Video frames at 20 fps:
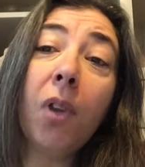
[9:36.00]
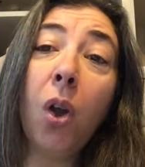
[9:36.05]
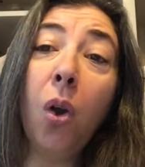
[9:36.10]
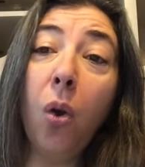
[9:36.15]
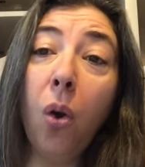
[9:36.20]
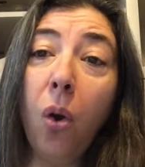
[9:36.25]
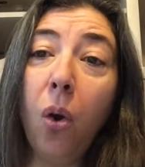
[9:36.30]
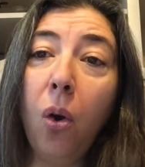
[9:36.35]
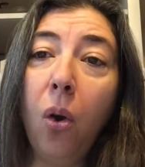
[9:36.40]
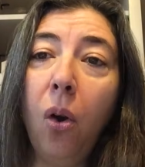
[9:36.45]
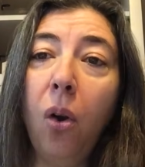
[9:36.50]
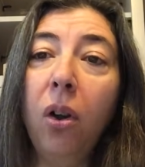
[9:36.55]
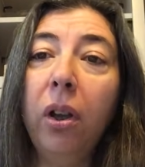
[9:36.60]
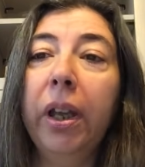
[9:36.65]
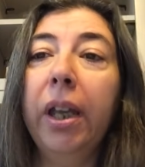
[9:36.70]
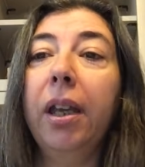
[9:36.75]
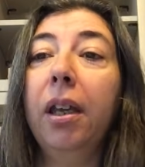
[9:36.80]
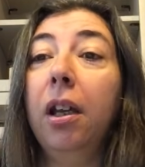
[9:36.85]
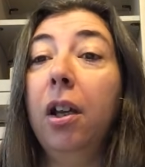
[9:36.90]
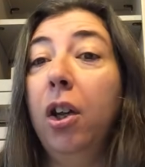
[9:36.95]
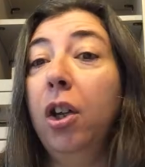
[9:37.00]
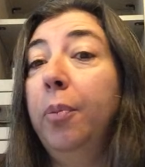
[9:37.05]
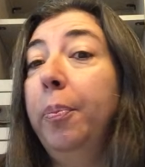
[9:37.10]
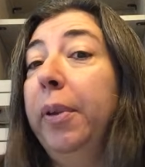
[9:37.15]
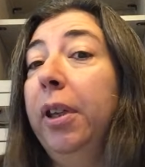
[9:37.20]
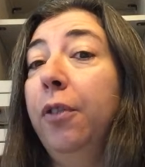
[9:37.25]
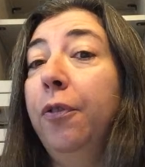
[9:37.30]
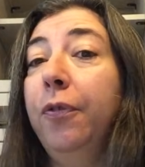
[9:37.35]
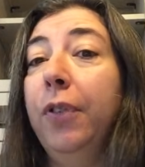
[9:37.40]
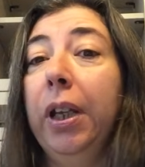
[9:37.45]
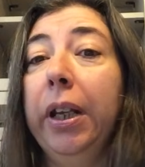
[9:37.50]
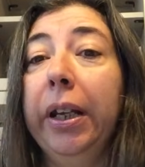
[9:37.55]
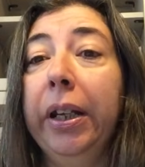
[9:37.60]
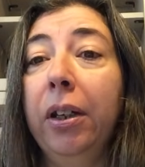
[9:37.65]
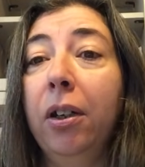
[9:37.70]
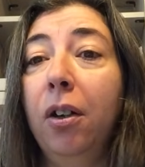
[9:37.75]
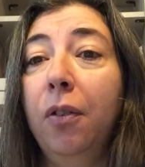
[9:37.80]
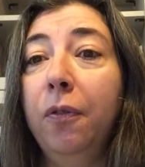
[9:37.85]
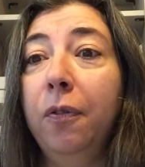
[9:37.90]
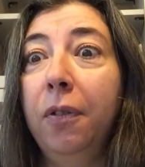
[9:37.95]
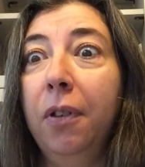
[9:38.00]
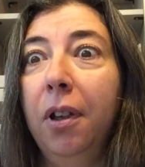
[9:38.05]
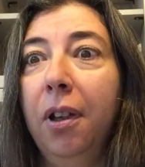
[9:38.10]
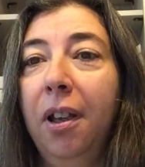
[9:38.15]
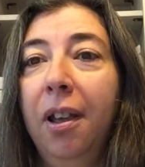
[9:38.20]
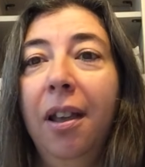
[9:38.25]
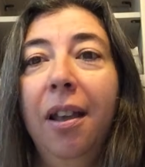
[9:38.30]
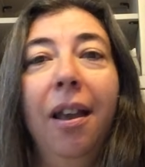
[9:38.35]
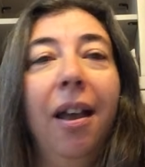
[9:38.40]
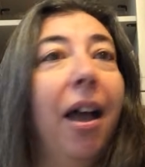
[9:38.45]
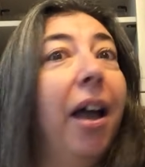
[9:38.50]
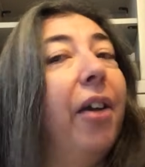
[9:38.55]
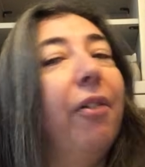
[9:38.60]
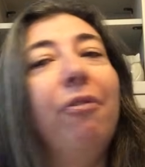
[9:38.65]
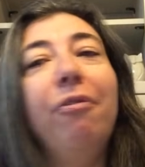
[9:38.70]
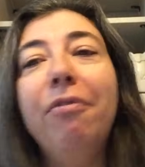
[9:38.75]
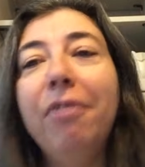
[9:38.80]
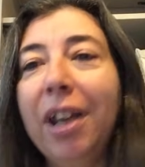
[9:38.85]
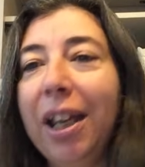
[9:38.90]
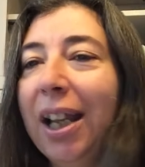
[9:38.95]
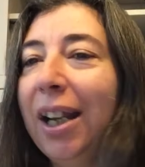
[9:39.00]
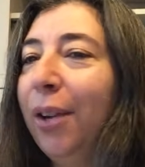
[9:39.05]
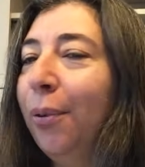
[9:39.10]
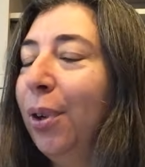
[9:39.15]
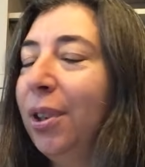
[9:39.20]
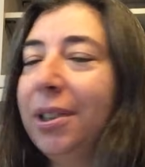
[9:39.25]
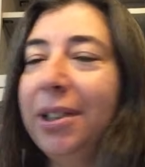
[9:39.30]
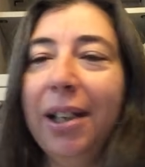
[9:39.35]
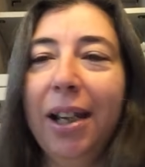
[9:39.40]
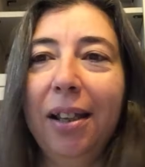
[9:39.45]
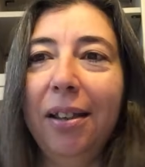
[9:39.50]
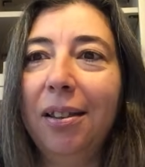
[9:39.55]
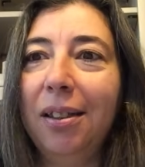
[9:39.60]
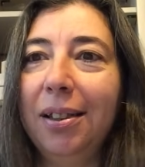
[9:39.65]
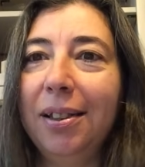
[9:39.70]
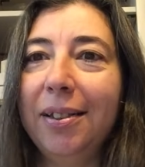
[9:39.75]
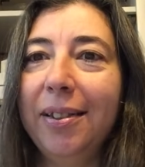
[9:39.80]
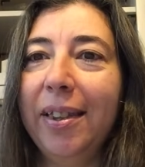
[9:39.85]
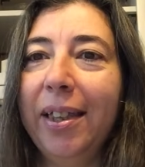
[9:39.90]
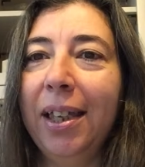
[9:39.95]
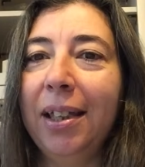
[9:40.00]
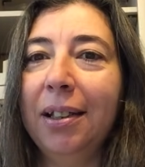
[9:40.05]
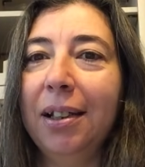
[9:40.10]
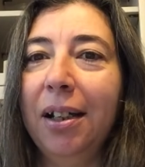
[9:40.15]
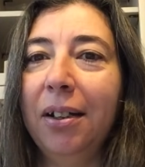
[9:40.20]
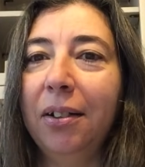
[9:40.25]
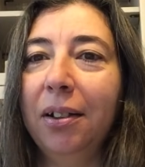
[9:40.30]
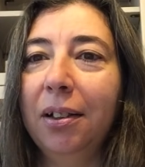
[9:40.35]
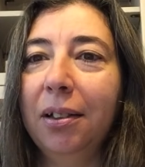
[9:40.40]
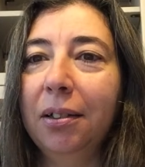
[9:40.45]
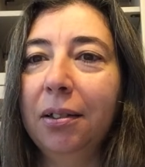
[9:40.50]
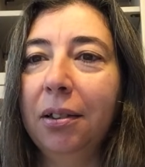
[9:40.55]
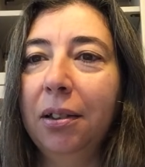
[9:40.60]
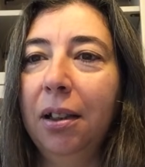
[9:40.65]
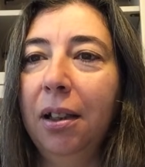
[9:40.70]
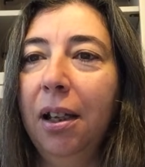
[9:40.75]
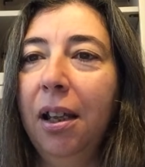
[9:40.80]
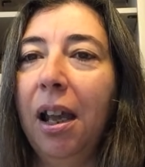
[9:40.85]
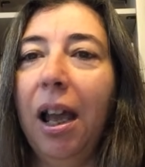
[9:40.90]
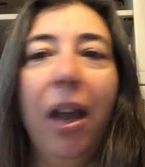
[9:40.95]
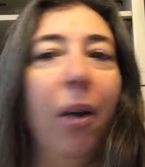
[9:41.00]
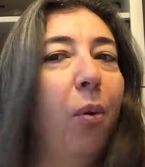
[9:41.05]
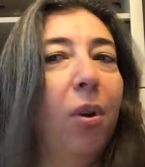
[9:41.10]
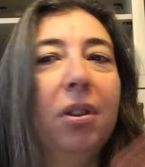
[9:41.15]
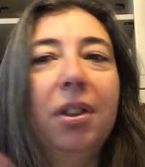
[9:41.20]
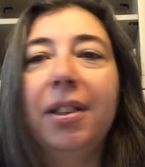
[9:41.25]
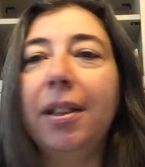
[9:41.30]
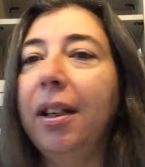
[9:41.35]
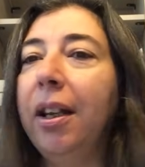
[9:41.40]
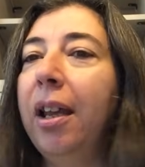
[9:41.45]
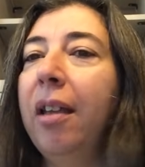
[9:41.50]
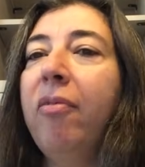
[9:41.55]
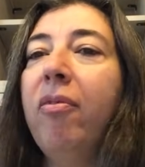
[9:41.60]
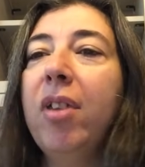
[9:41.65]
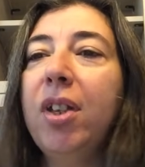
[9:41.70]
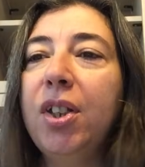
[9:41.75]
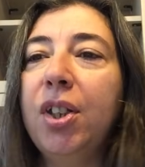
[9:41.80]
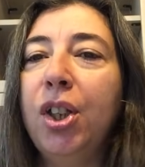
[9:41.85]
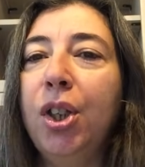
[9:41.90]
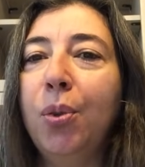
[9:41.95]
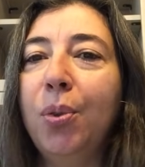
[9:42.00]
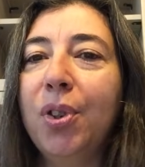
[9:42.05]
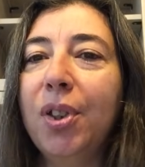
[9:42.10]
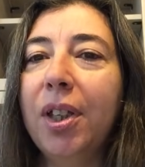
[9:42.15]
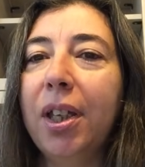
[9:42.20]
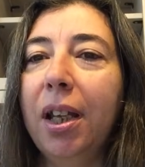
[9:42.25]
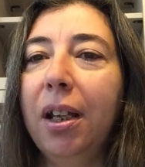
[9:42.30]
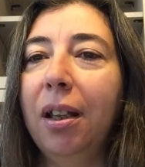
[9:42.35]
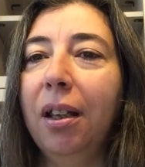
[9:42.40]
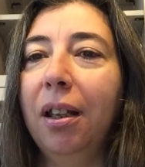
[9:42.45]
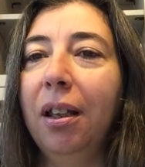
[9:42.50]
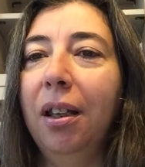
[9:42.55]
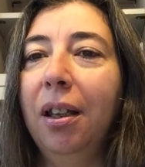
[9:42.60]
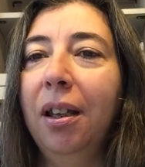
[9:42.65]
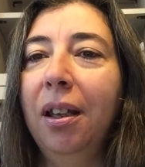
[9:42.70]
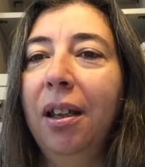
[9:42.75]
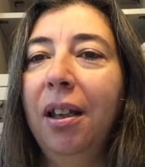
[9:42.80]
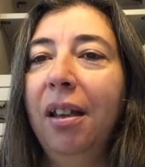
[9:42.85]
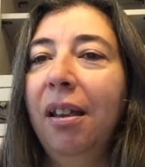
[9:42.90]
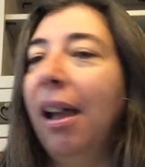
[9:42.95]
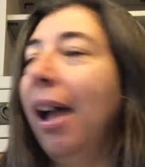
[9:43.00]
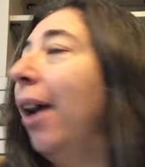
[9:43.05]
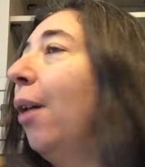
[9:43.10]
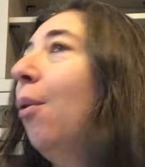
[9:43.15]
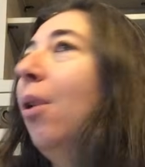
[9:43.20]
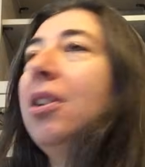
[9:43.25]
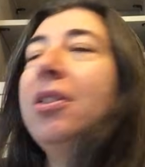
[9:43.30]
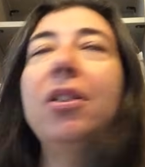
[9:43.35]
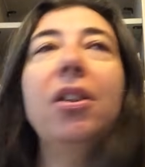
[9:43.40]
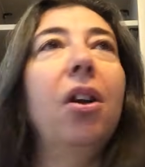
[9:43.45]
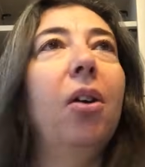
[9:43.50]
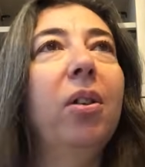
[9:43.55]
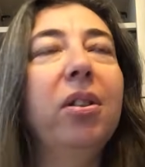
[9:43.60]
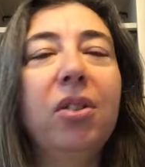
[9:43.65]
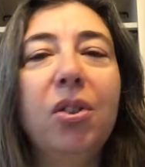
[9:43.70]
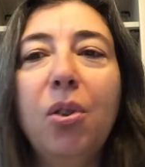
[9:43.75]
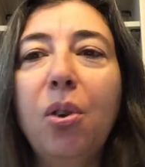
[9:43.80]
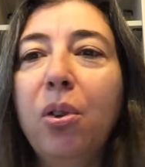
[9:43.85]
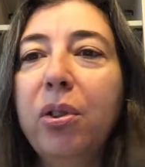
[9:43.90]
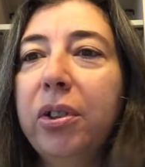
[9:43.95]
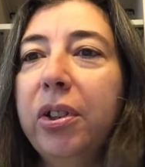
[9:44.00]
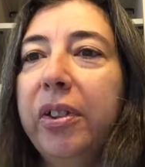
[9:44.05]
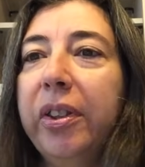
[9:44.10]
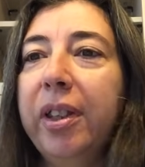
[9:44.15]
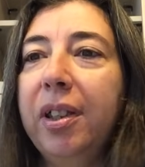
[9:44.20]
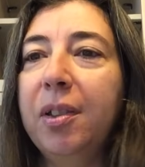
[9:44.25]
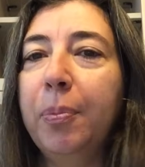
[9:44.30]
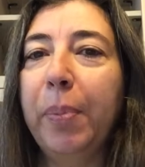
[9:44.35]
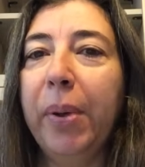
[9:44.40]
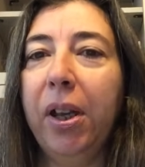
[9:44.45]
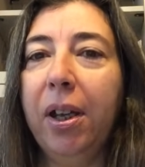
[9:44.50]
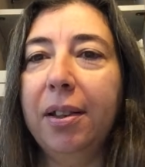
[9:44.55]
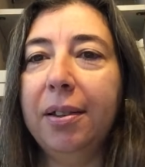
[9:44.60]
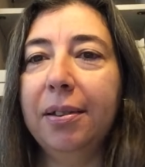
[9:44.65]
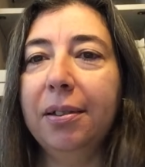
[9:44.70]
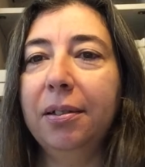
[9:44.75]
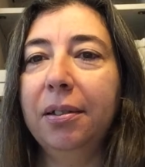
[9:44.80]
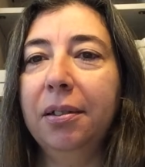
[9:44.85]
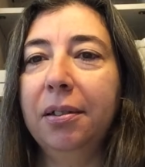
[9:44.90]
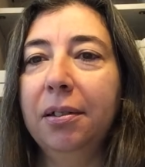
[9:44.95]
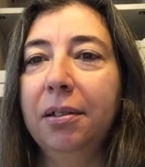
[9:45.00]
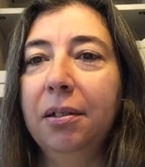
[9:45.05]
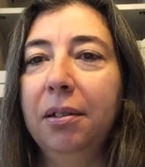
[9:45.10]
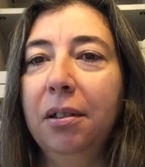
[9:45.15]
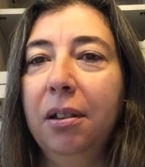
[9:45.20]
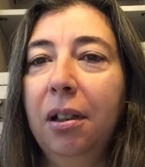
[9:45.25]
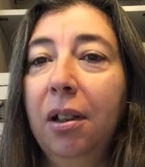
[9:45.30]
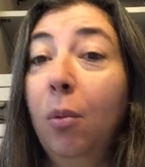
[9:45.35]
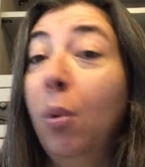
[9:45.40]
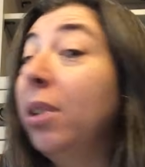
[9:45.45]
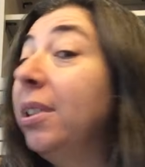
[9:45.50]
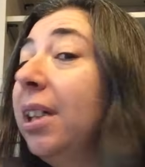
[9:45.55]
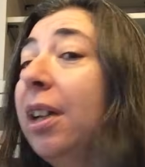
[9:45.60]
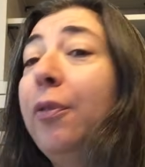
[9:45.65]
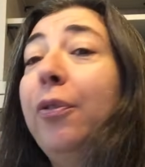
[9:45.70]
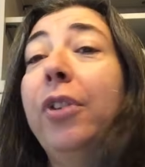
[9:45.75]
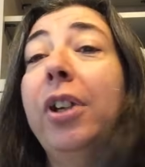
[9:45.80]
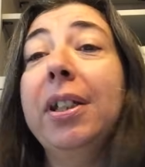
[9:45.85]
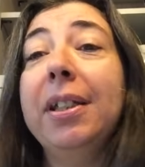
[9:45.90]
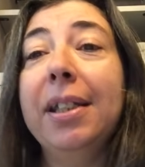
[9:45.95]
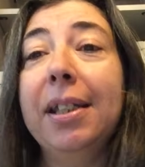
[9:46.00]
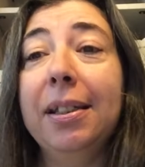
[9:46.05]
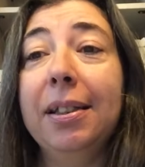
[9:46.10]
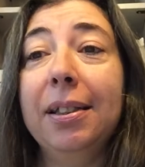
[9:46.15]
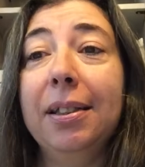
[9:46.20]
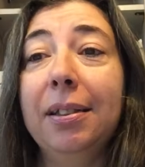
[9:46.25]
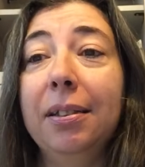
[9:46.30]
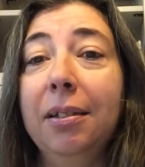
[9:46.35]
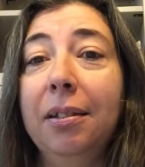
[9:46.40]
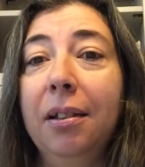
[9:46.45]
Or it could be a feeling of, I really want to get this thing done. I want to learn this new skill. I want to go and talk to this person. Whatever it is,